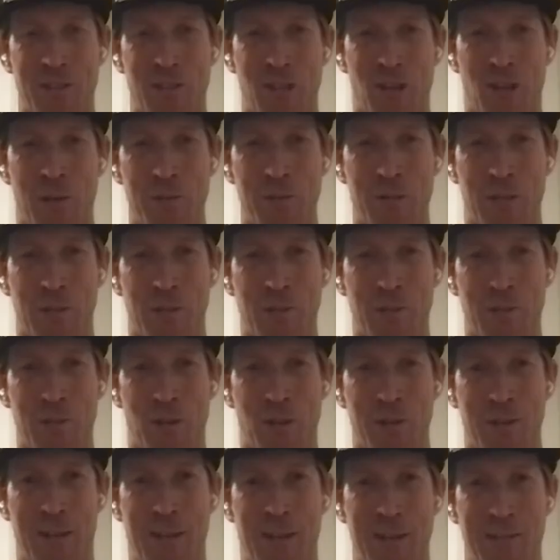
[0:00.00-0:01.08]
times that I was
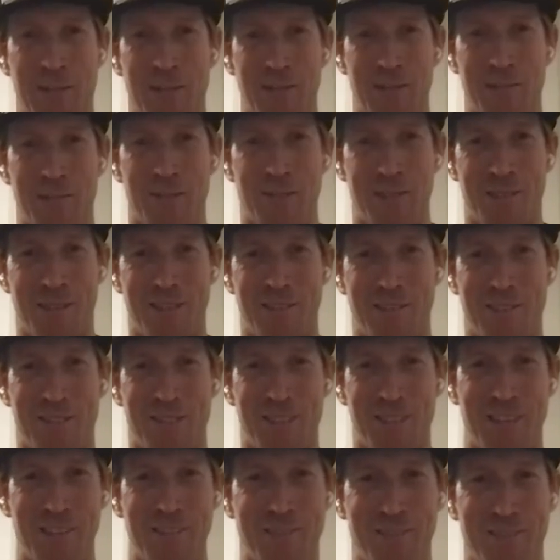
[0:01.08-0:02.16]
knocked out, well, I don't really
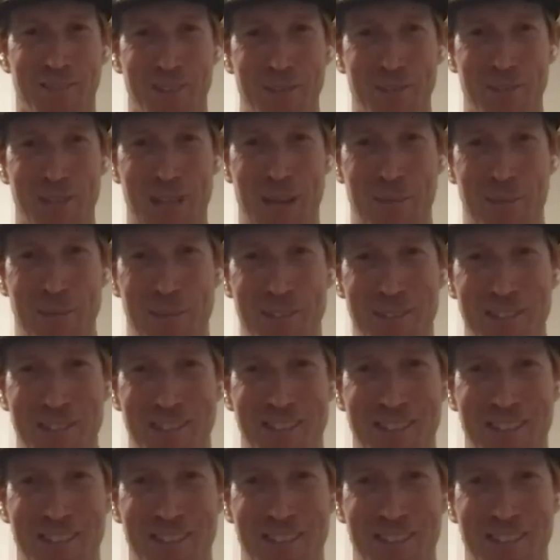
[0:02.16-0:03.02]
know what was happening, so